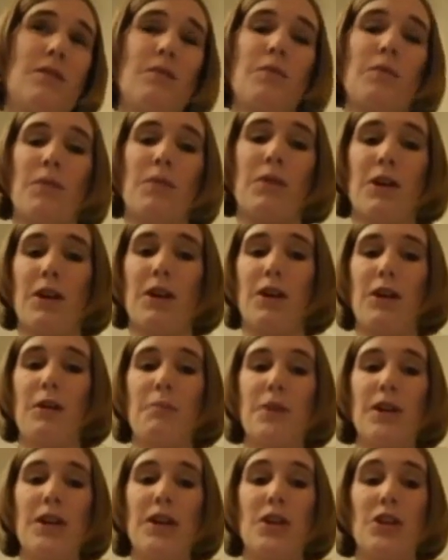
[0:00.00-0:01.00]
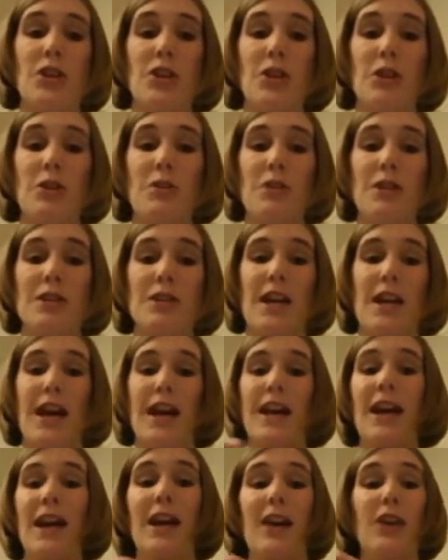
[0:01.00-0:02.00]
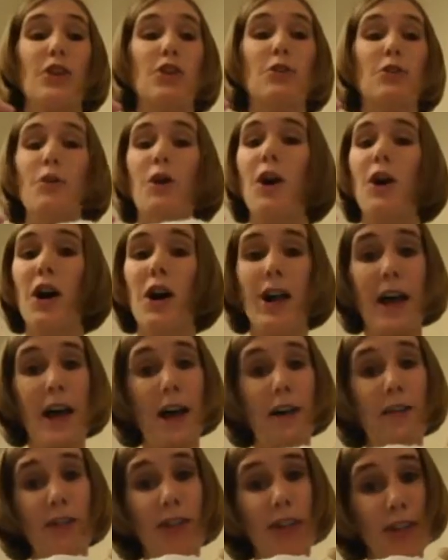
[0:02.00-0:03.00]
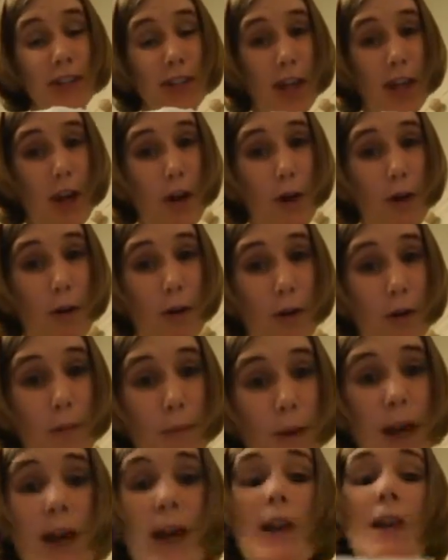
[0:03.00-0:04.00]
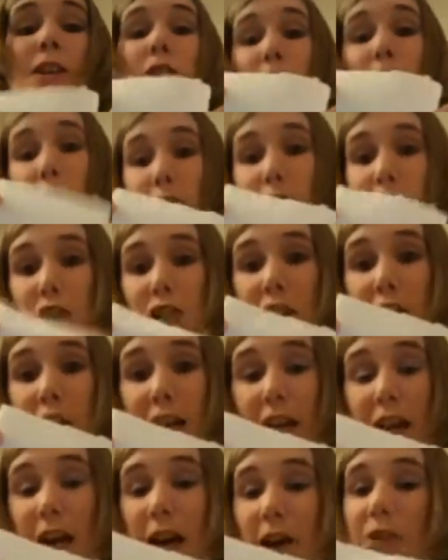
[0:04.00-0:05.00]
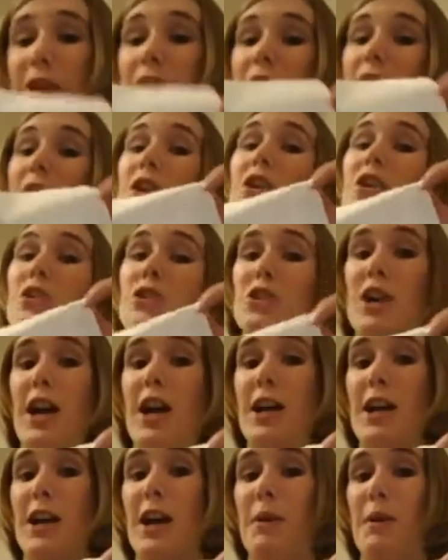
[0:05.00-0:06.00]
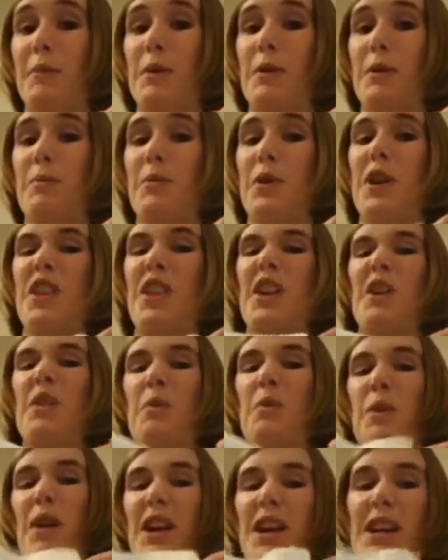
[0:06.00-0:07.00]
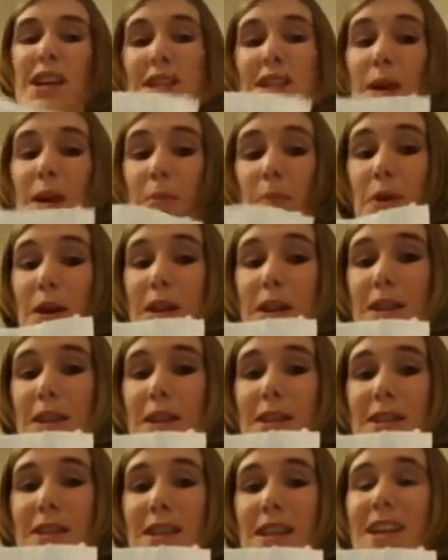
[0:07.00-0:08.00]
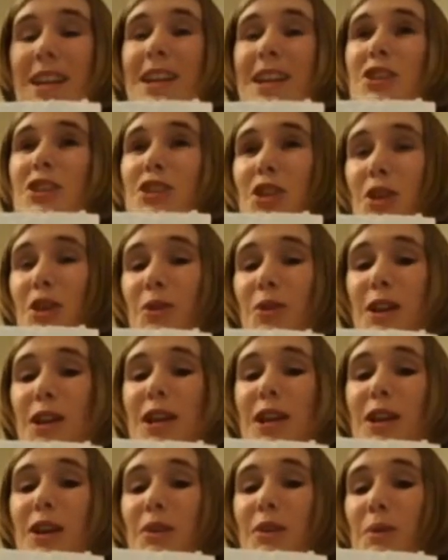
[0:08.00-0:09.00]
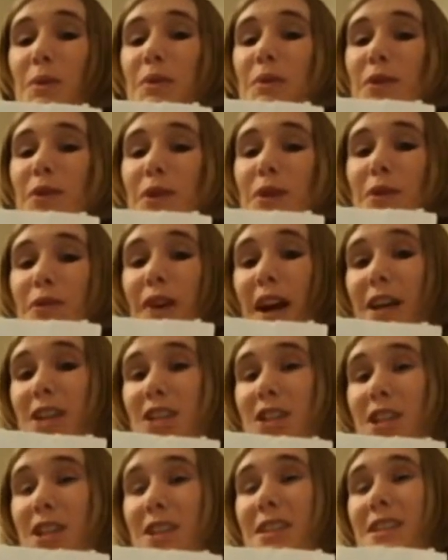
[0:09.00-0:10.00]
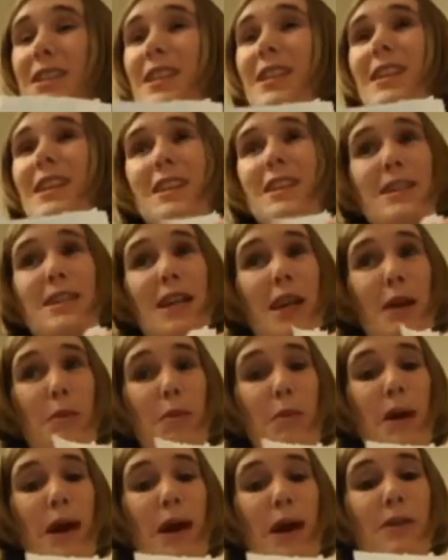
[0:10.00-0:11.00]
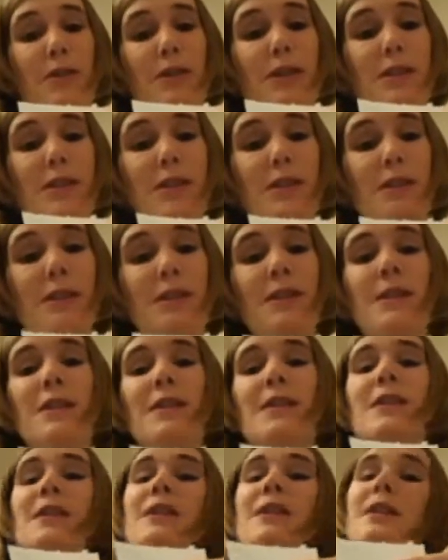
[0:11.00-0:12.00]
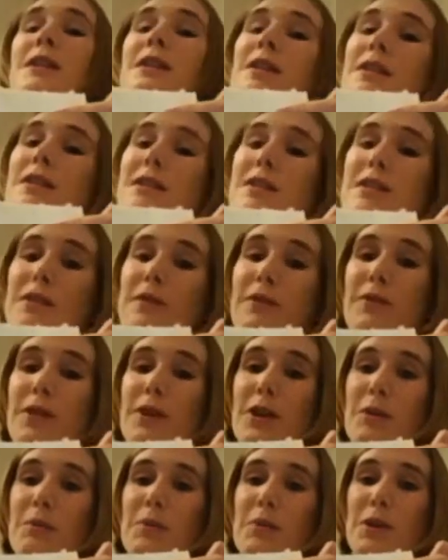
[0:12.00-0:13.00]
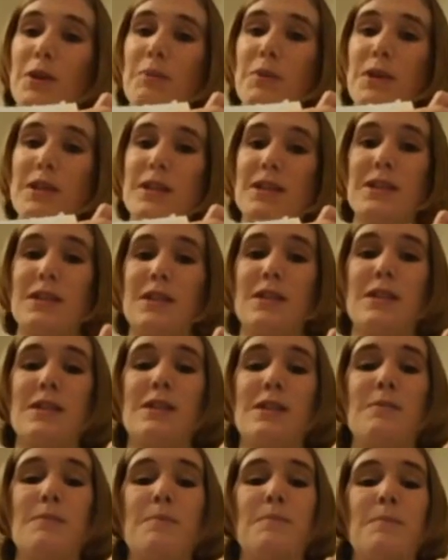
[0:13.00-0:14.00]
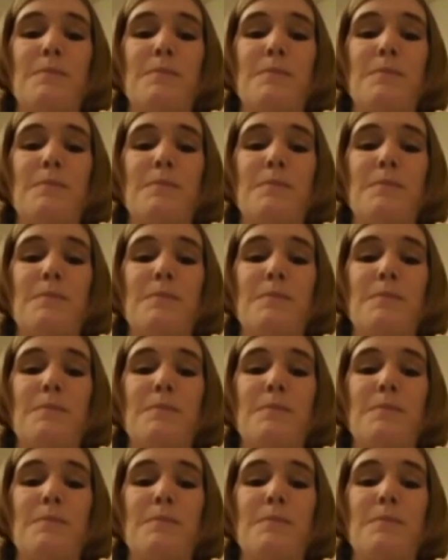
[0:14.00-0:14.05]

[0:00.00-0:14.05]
What could it be? You decide. You all have this at home, so check it out. Try and come up with a way to separate this, showing equivalent fractions, same amount, different number of pieces.